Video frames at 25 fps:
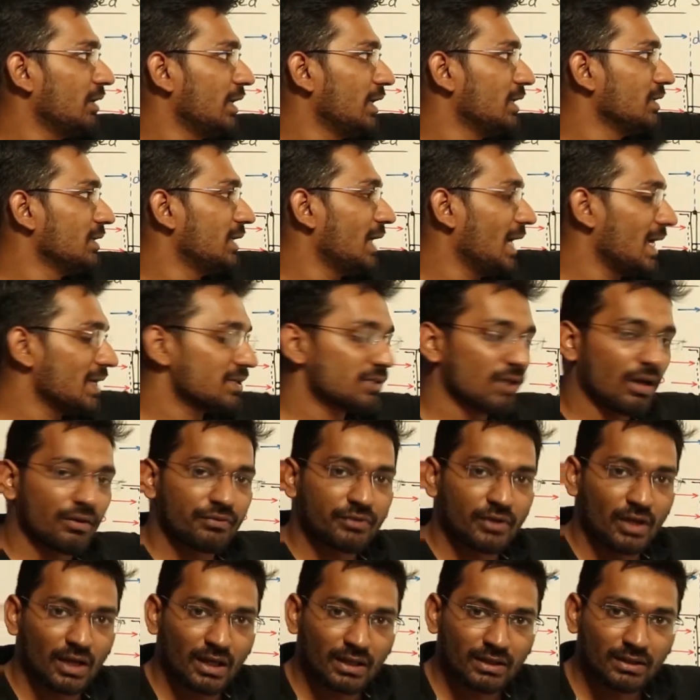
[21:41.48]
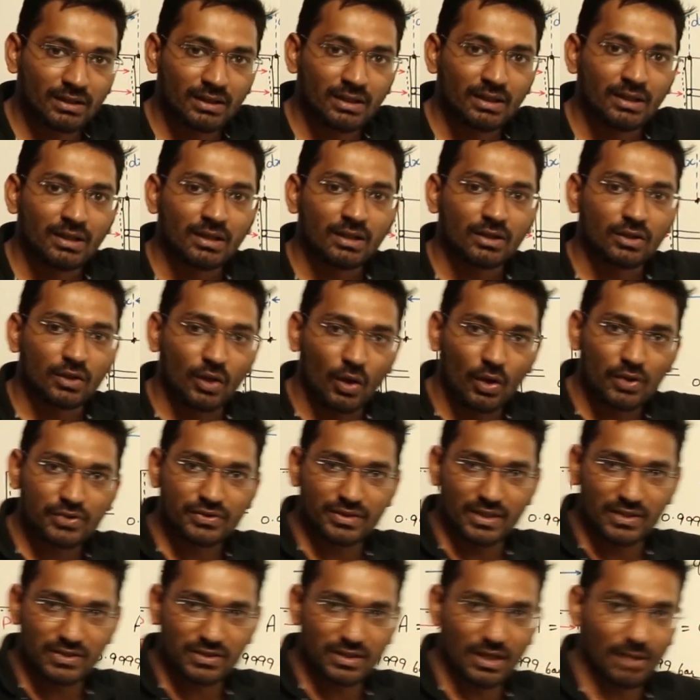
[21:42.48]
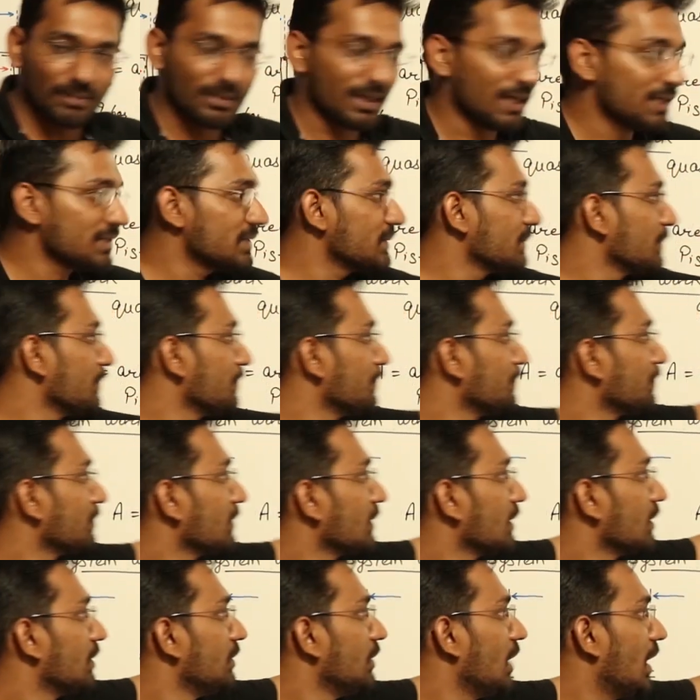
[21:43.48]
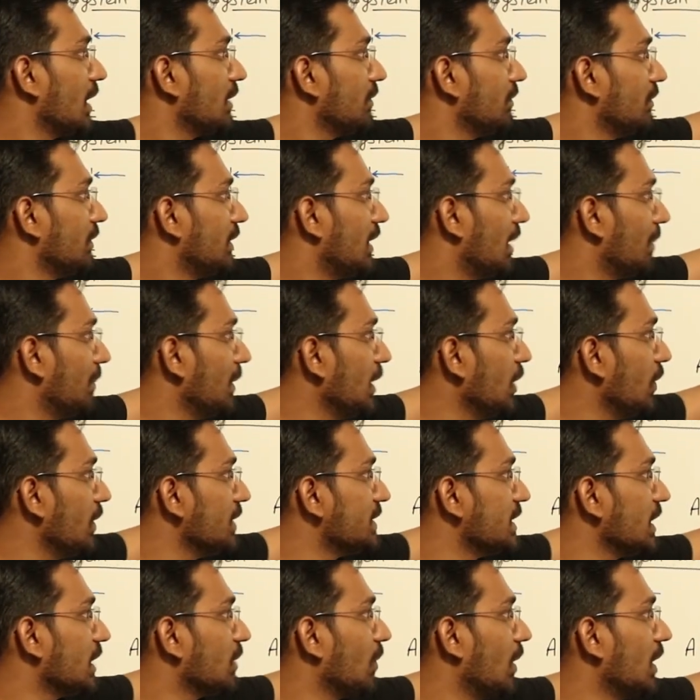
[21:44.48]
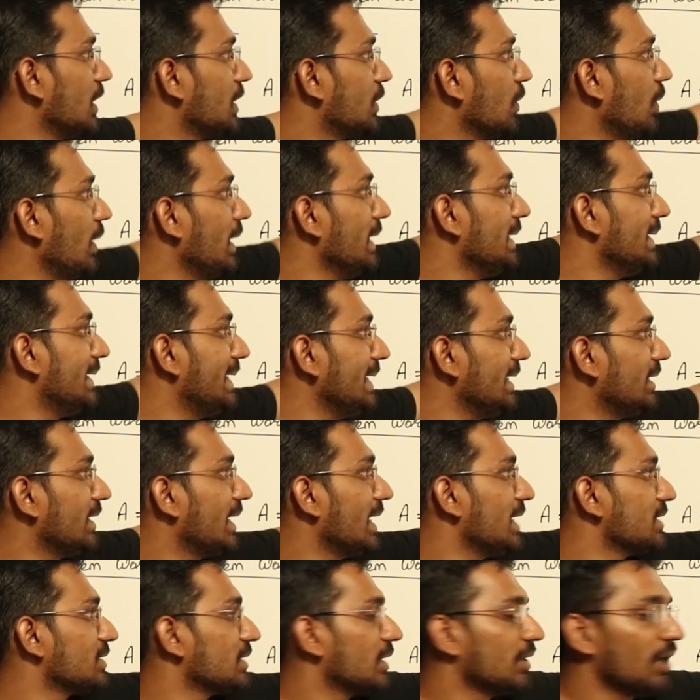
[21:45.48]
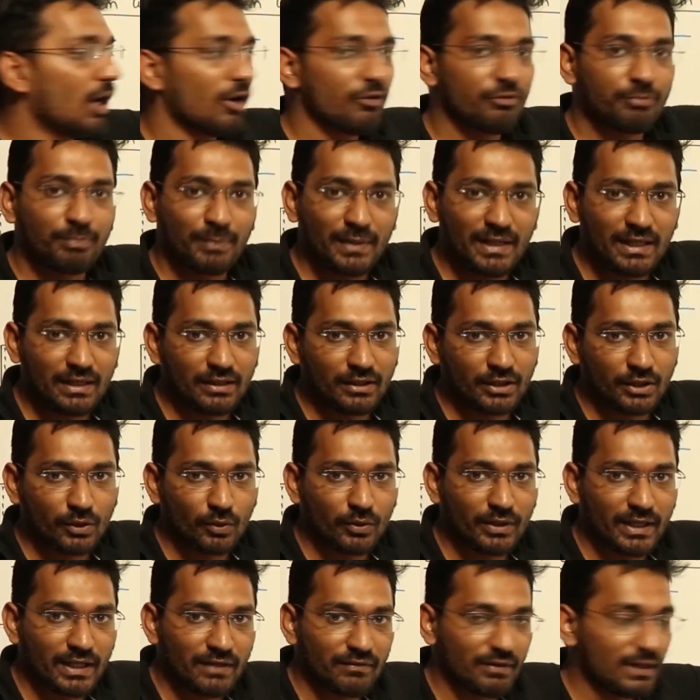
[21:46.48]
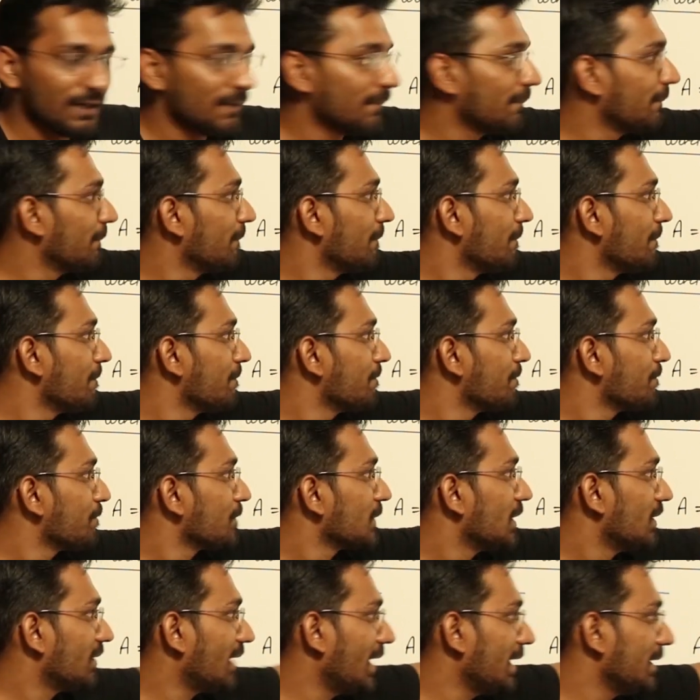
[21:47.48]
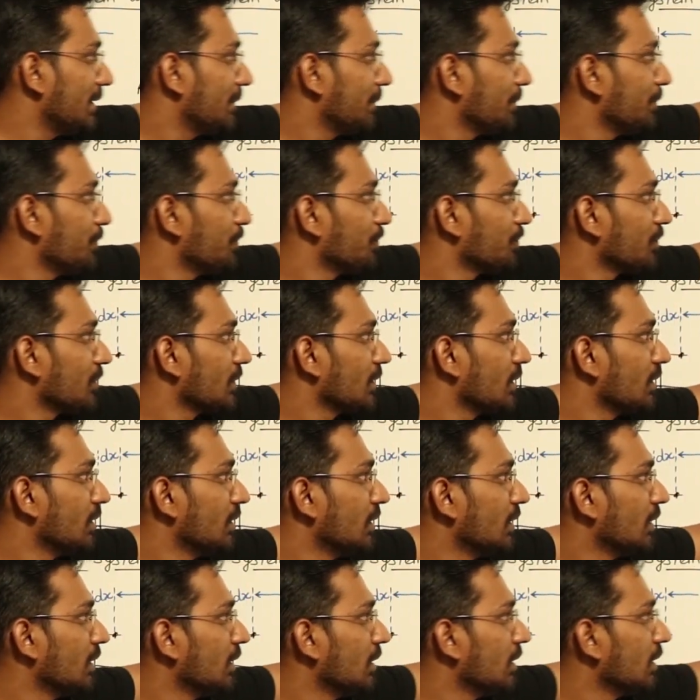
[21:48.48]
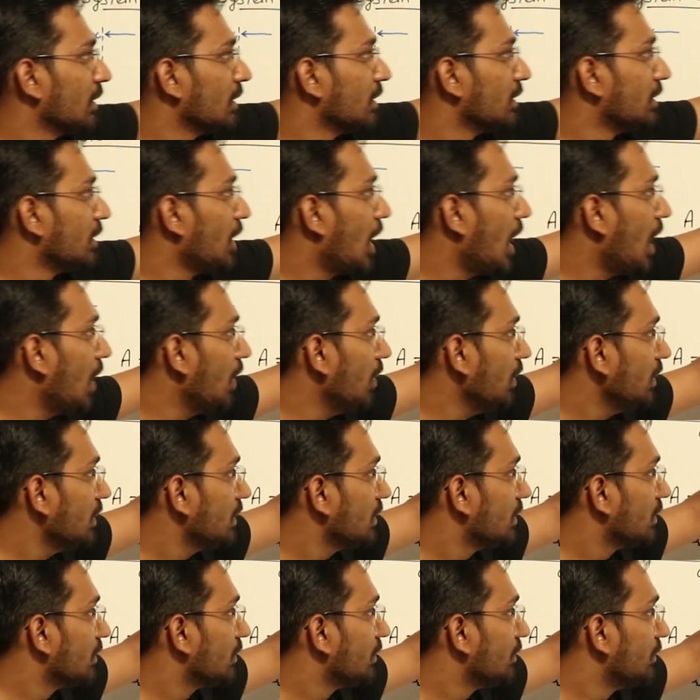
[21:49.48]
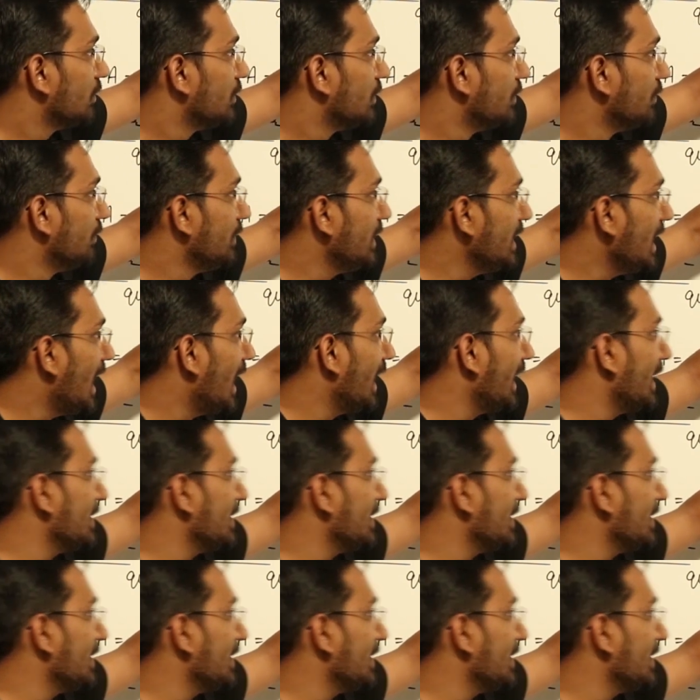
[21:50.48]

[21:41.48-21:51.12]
in case of your closed system is your W is equal to integration of P into dV, right? Now we are